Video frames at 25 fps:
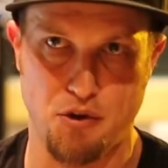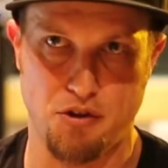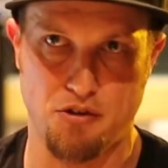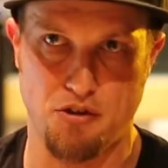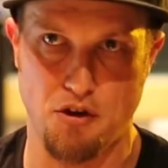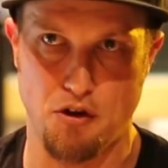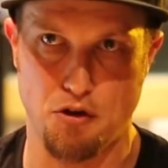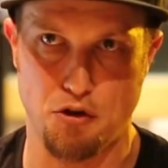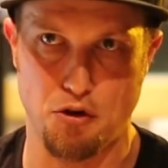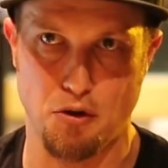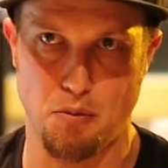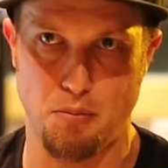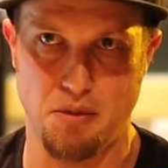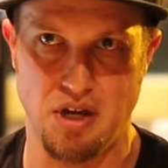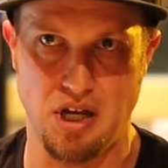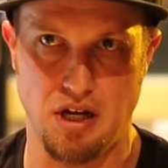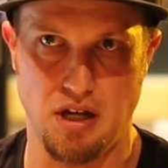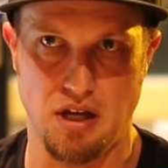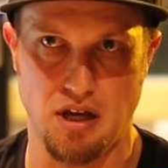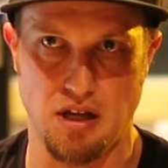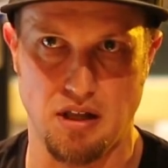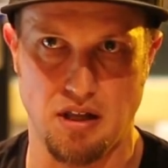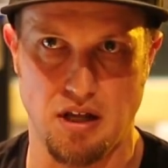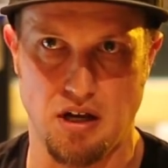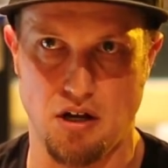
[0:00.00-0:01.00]
with social
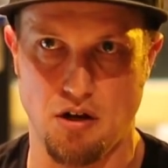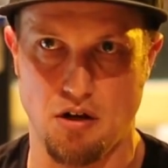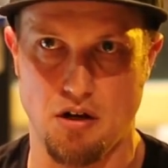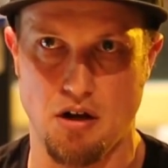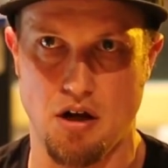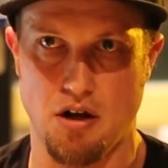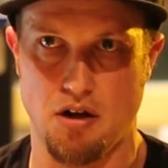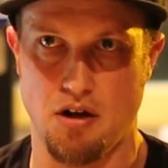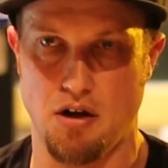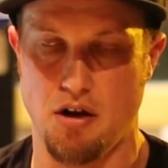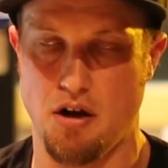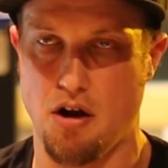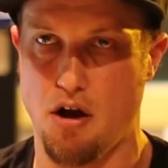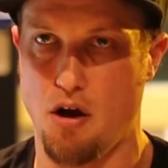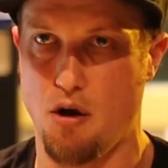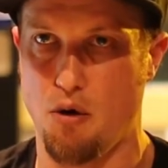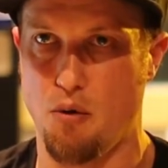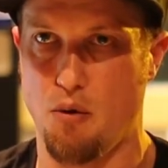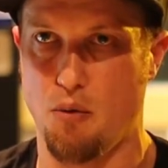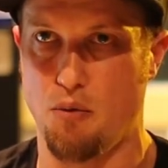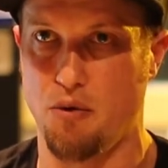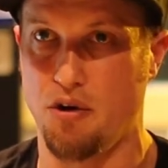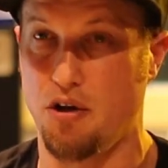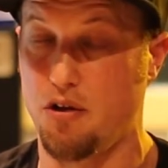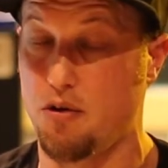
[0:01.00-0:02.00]
media, they do not know a
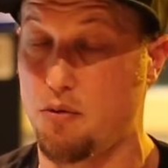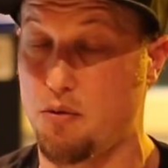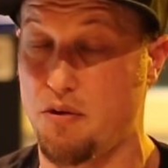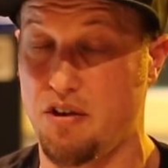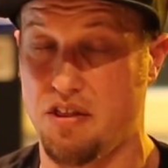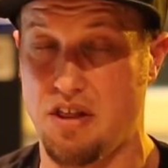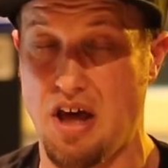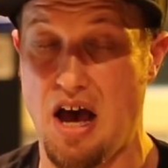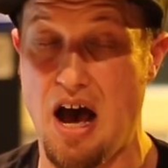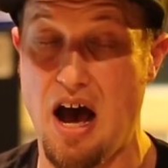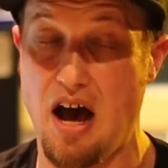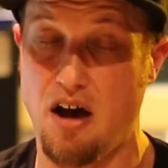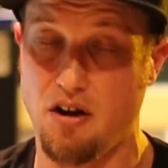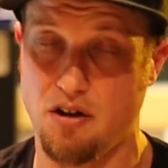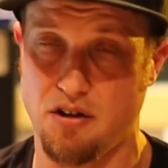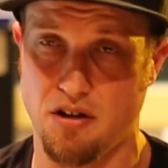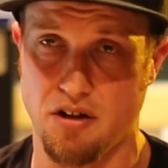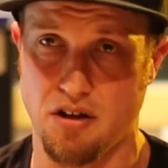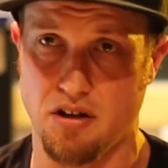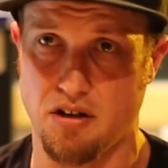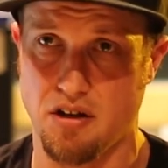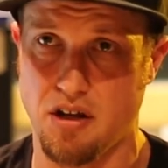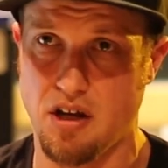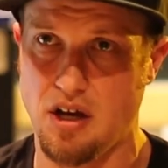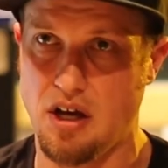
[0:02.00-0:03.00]
world without
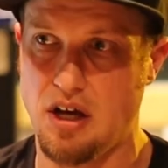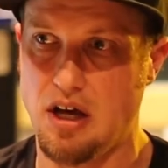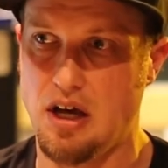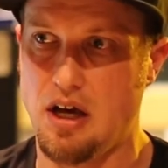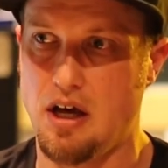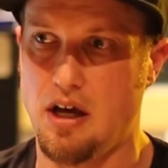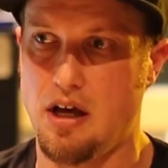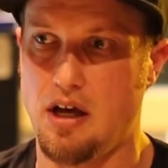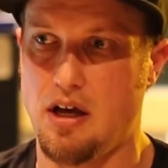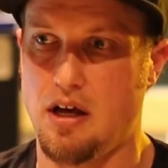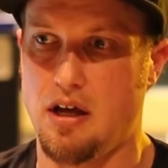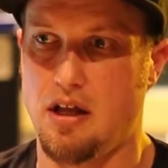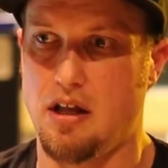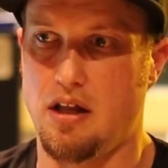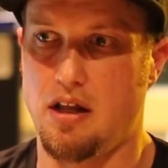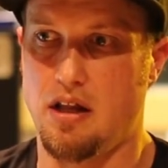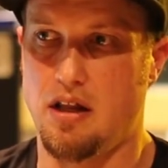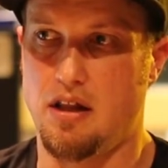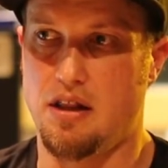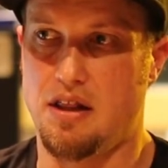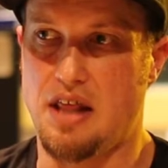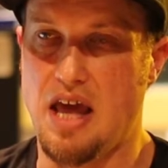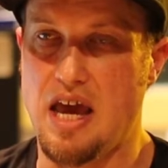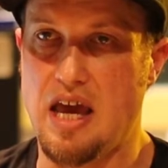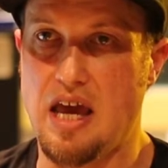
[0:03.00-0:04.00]
it,
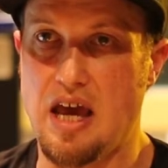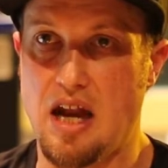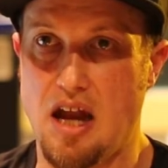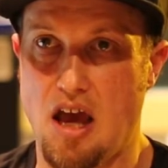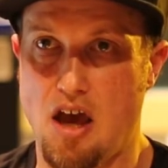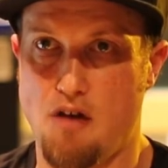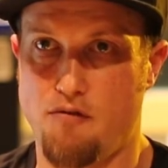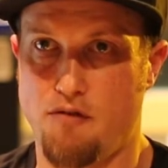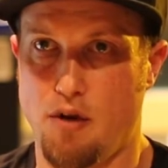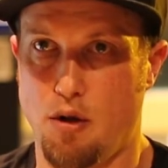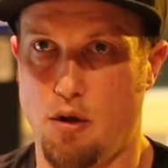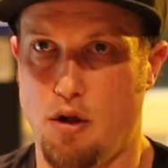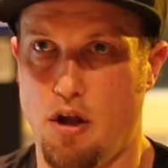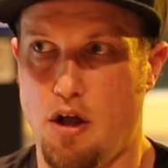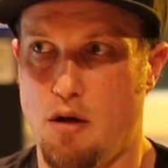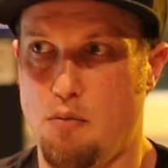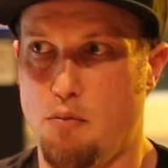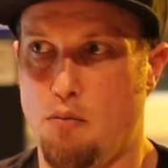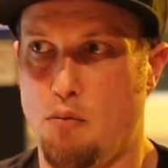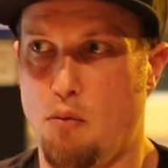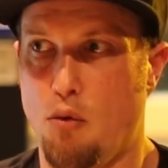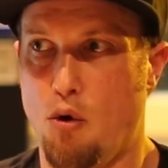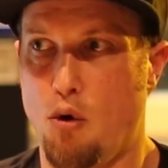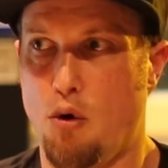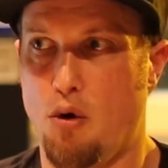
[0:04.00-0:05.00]
they're going to have a lot
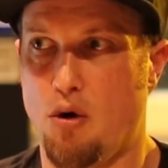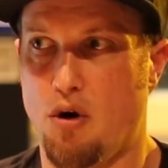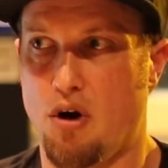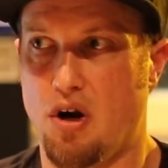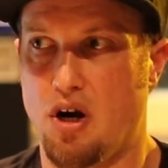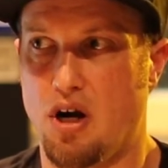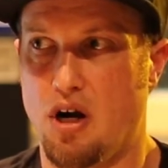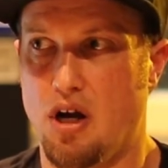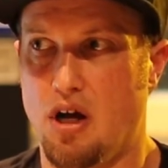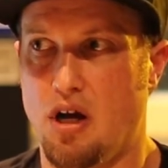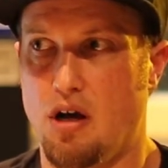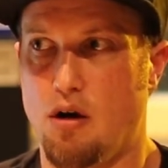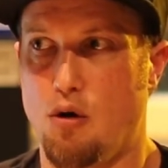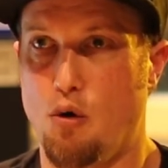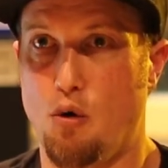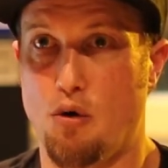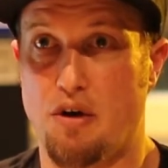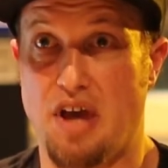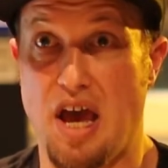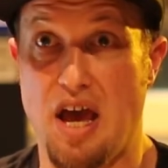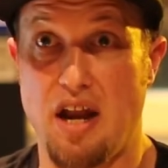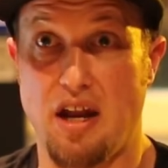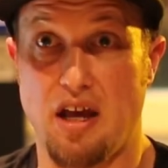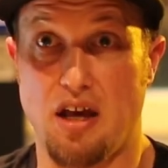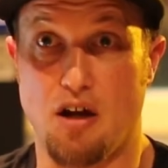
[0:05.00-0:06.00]
more
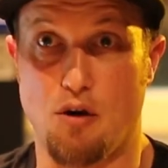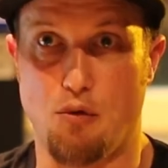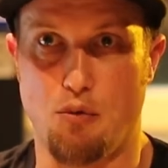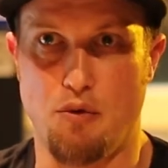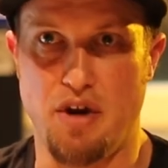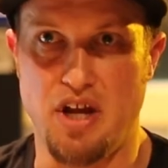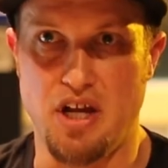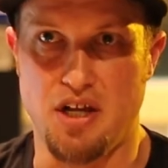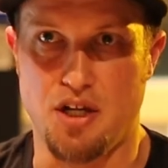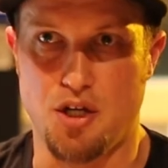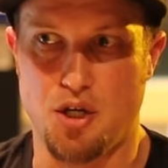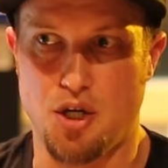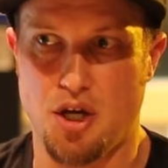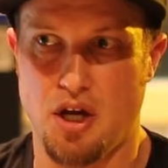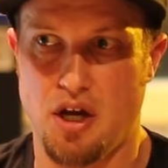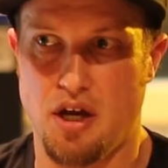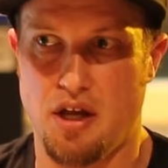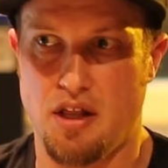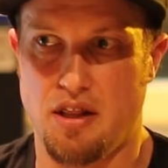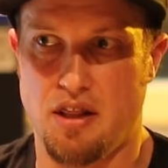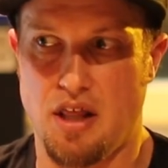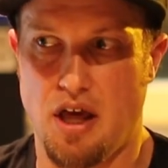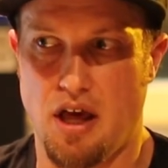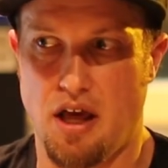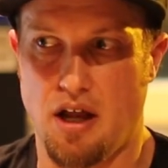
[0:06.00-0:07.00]
organic reach
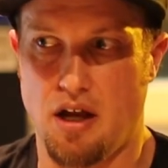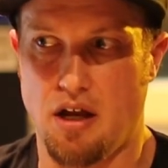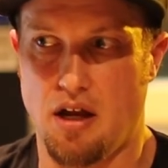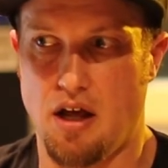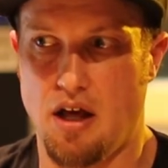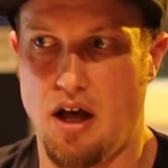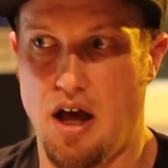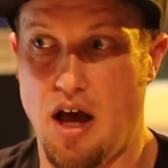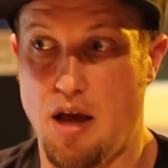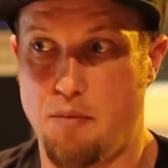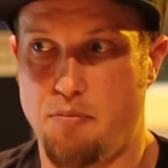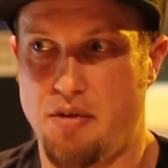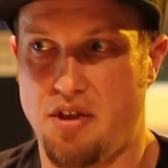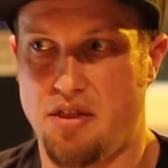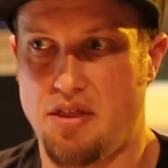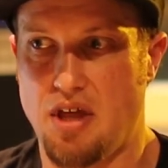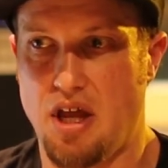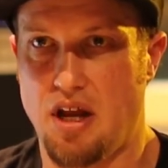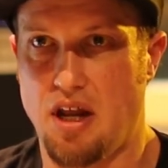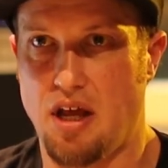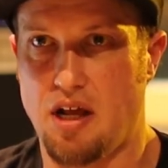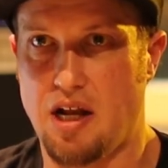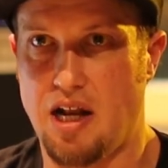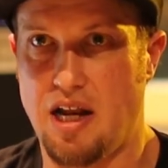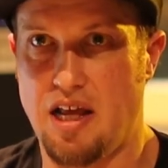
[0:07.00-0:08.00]
than
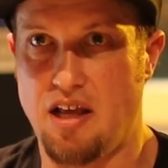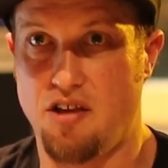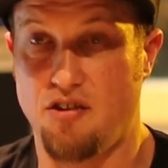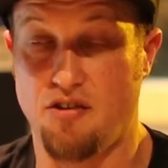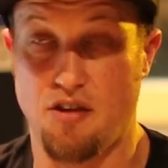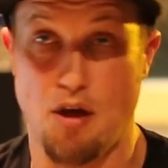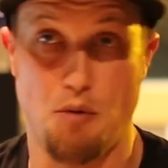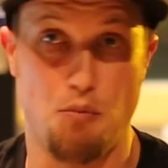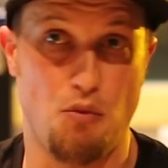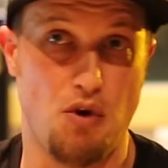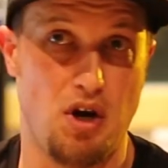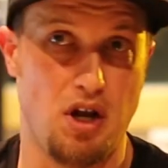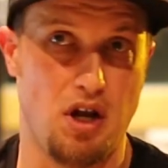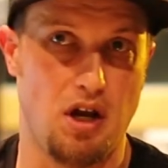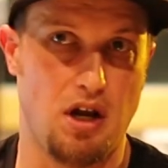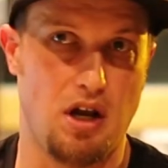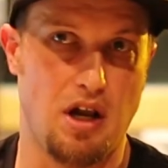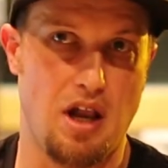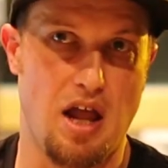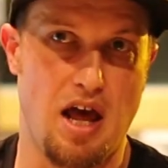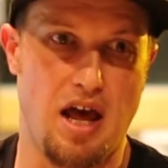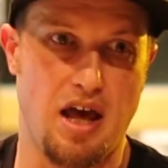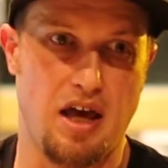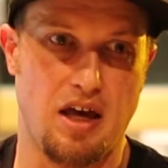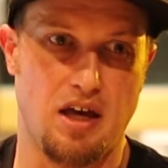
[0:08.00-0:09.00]
hypothetically someone
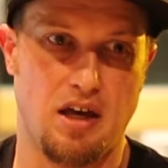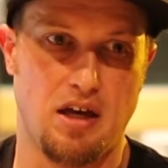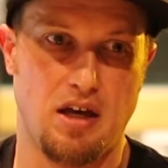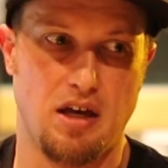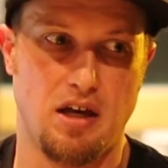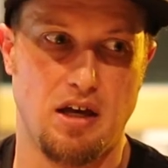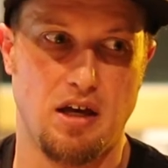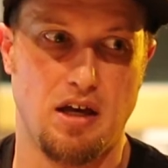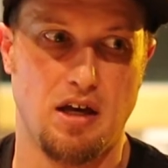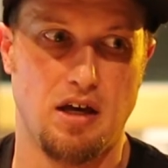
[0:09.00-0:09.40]
like,